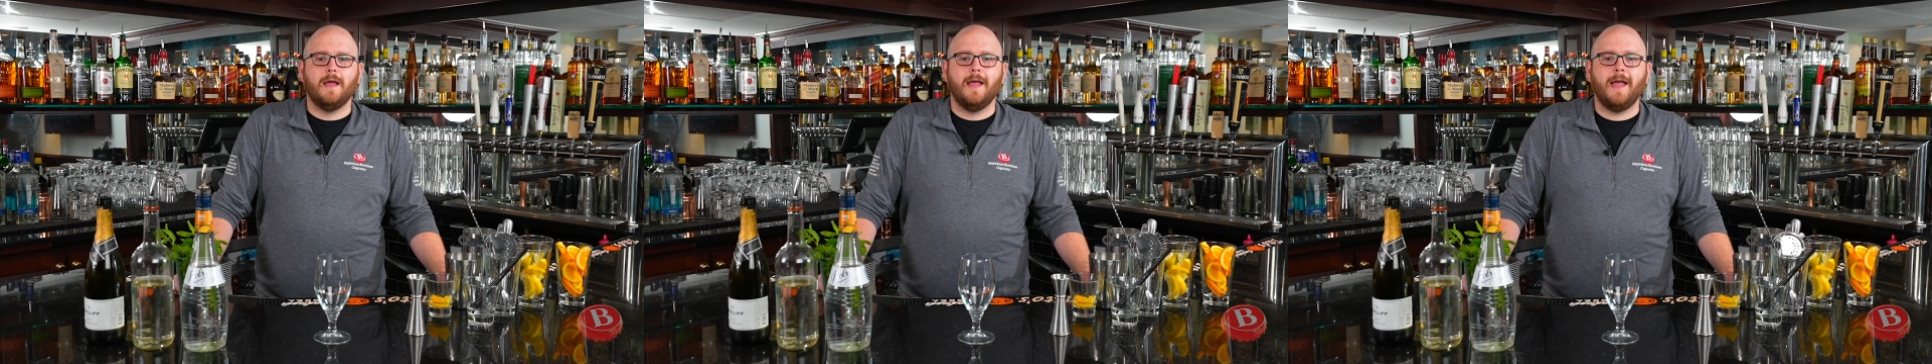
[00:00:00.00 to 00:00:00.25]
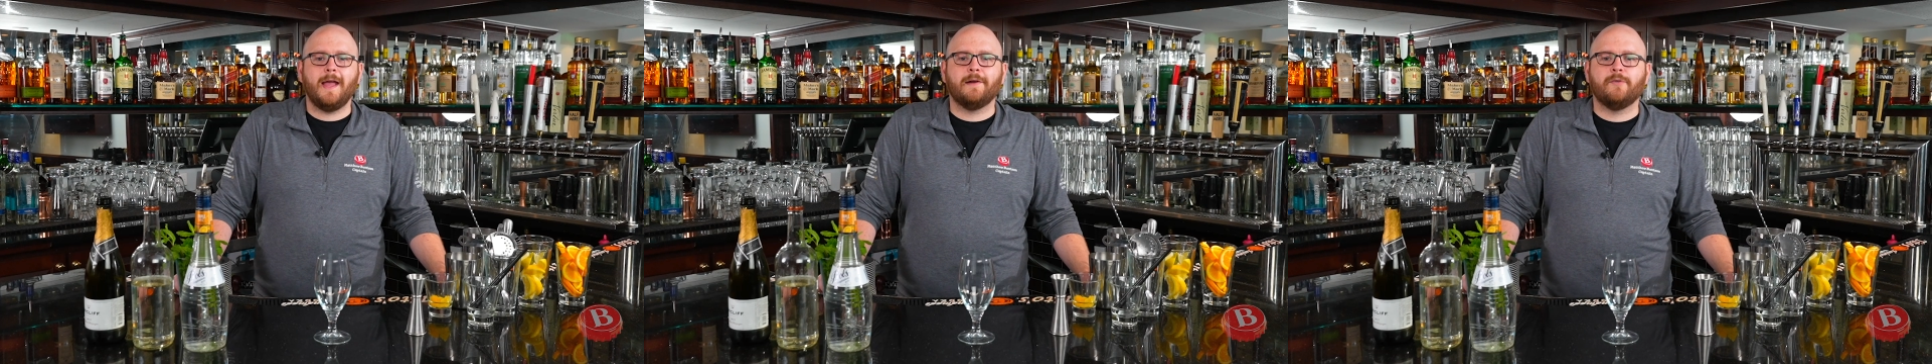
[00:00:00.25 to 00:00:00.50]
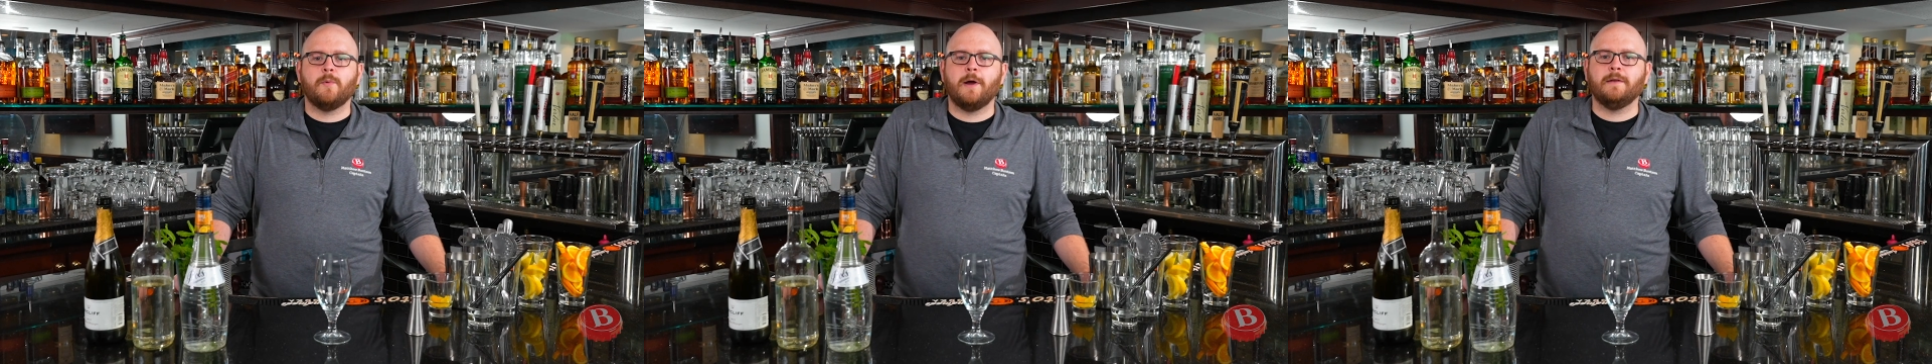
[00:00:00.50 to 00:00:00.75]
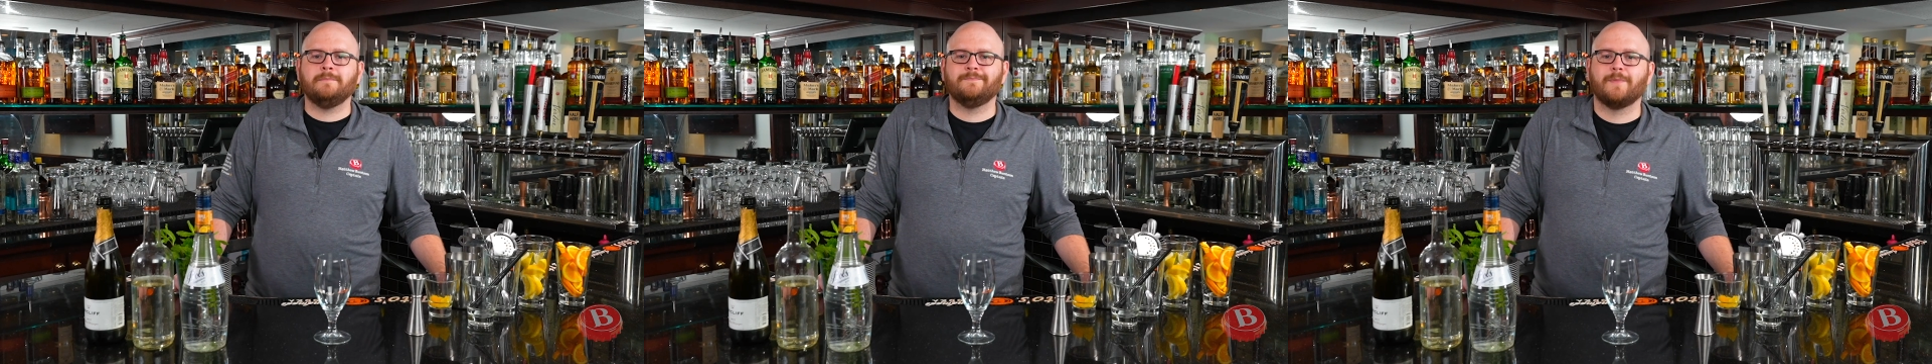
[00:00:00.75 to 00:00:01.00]
Hey
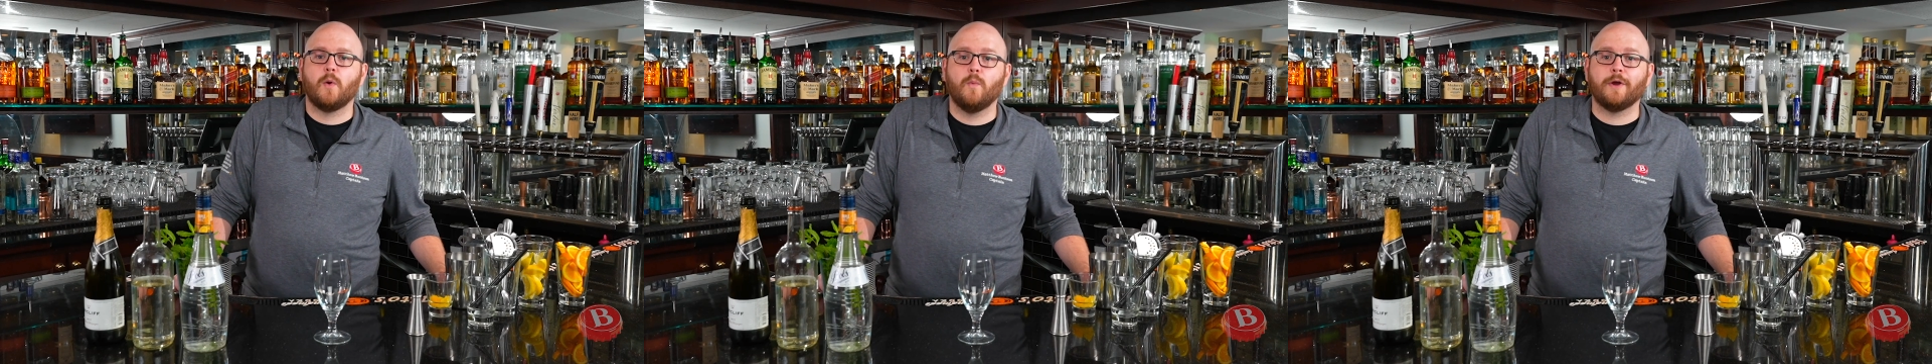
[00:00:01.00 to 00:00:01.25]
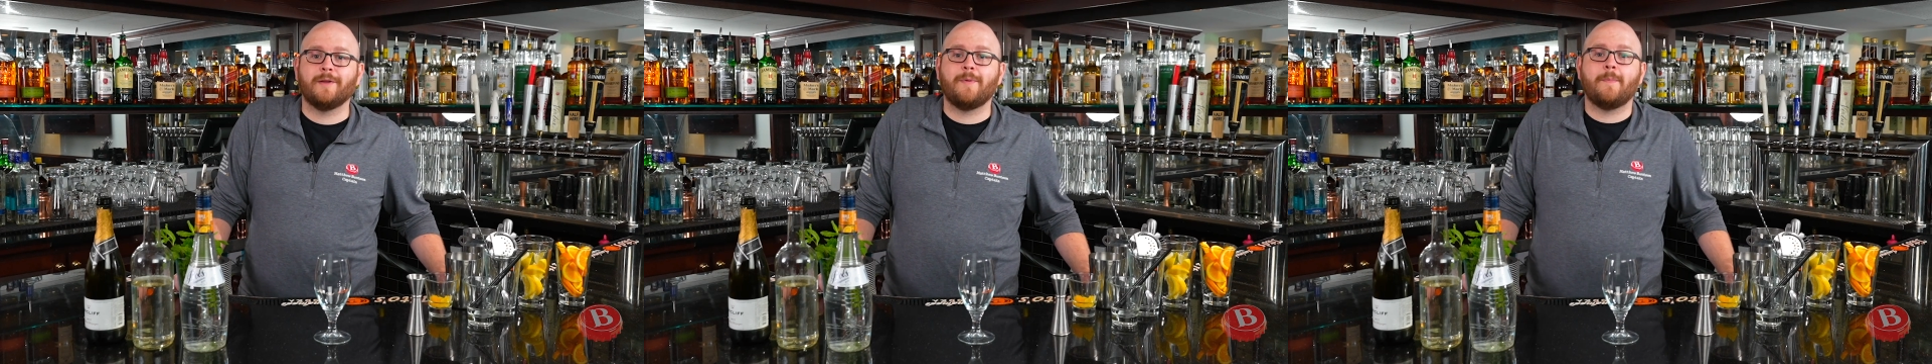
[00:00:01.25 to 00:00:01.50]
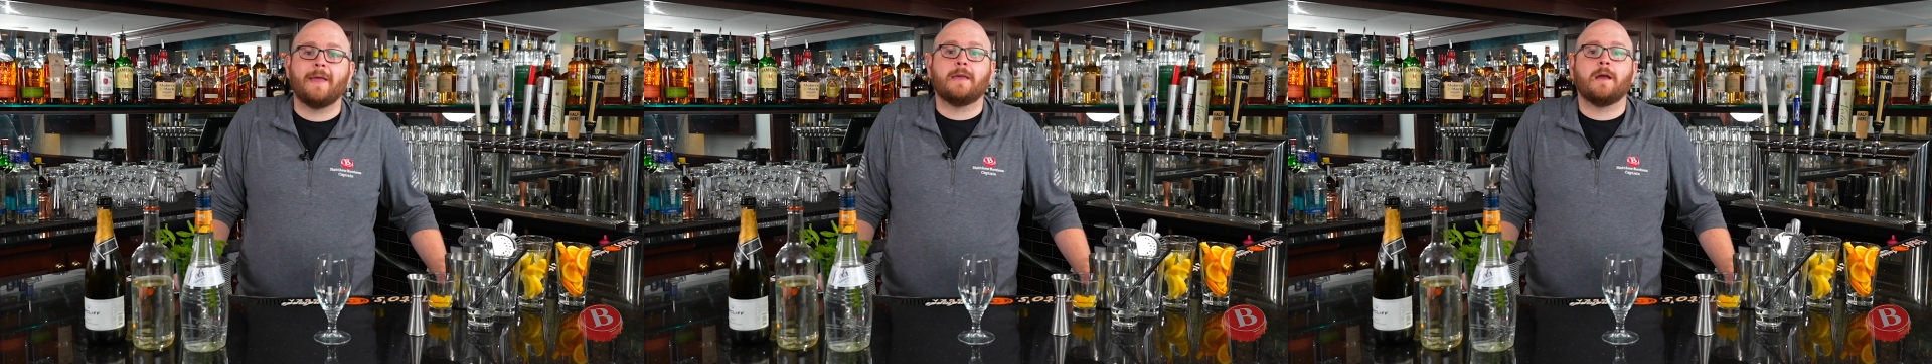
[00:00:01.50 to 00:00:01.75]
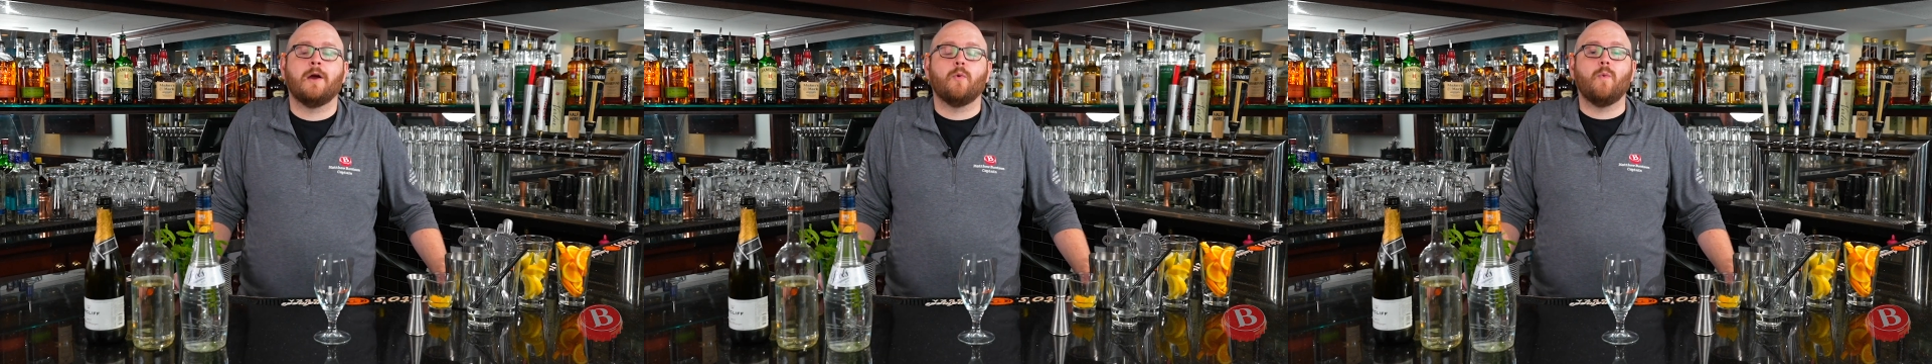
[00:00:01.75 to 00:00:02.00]
everyone, we're going to be
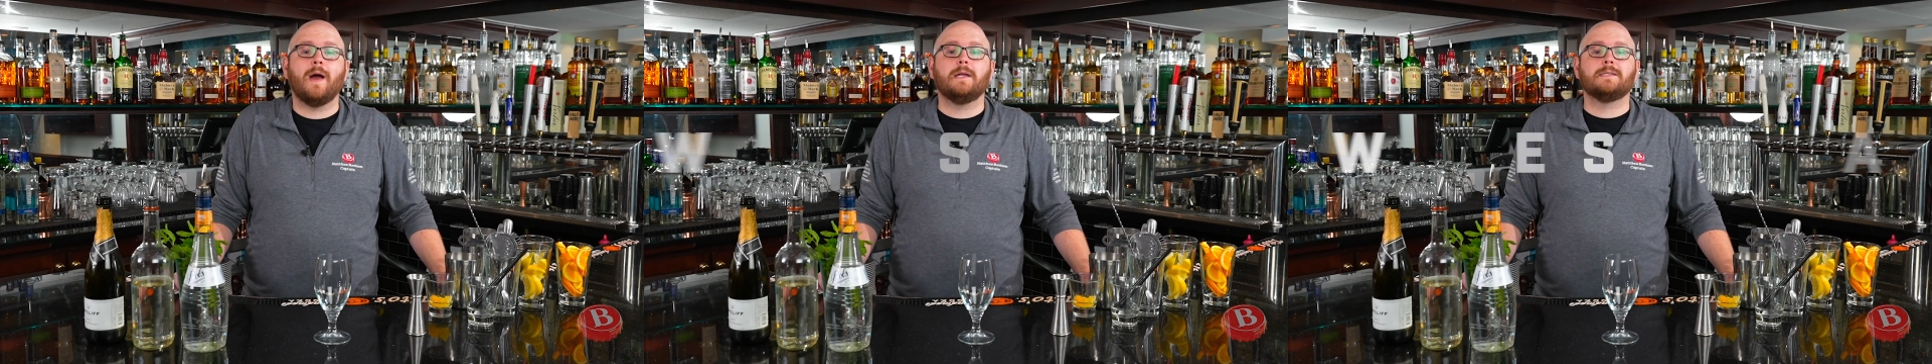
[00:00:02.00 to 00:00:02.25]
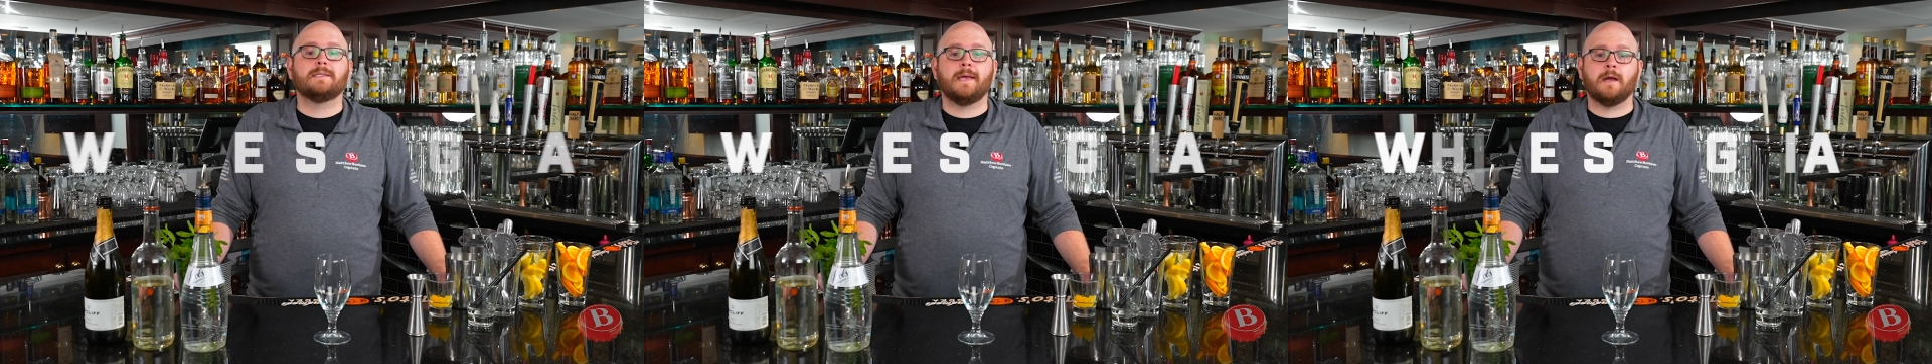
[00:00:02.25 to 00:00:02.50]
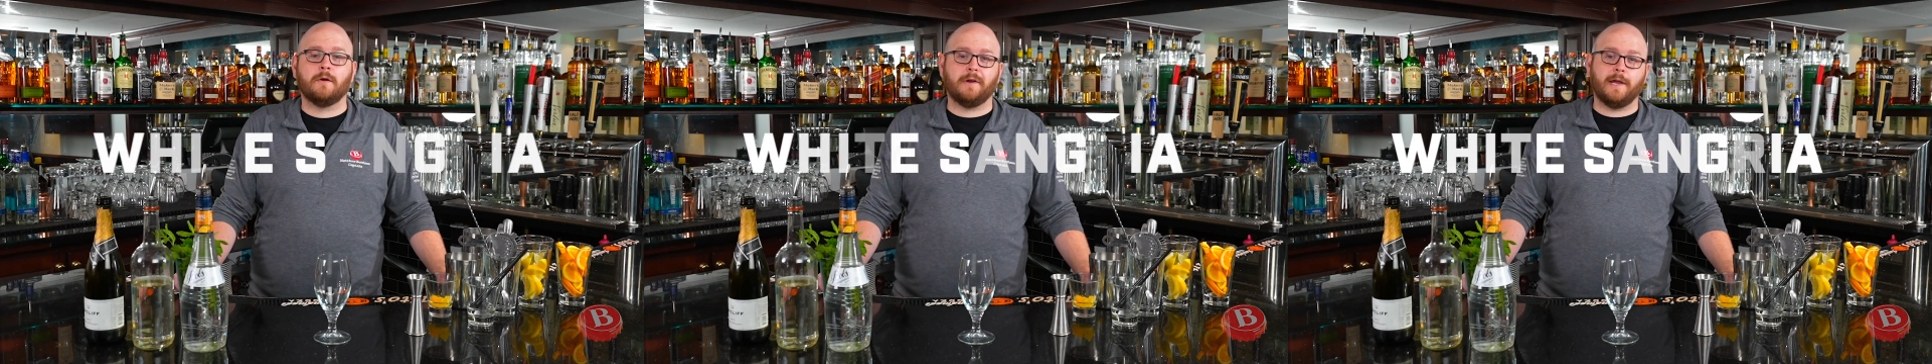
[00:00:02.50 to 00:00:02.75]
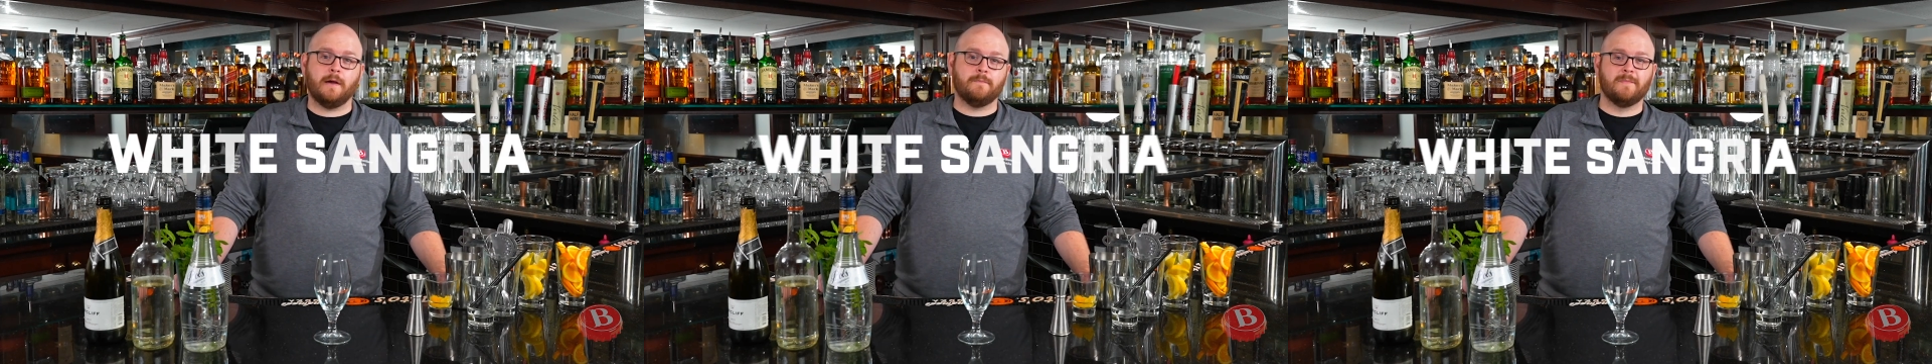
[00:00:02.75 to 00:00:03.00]
making our white
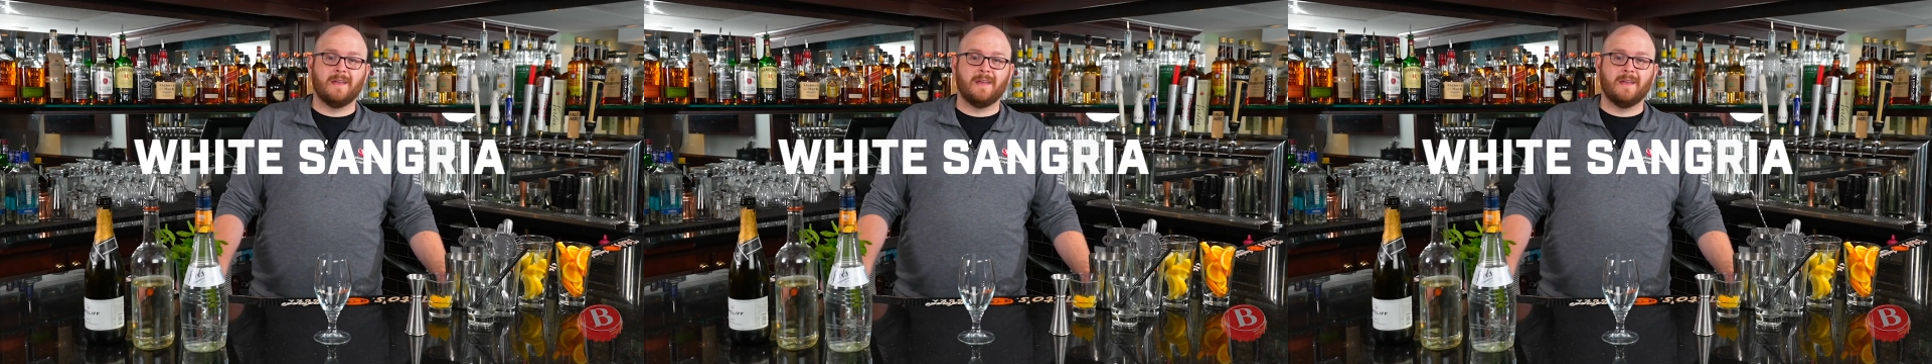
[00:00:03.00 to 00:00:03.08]
sangria.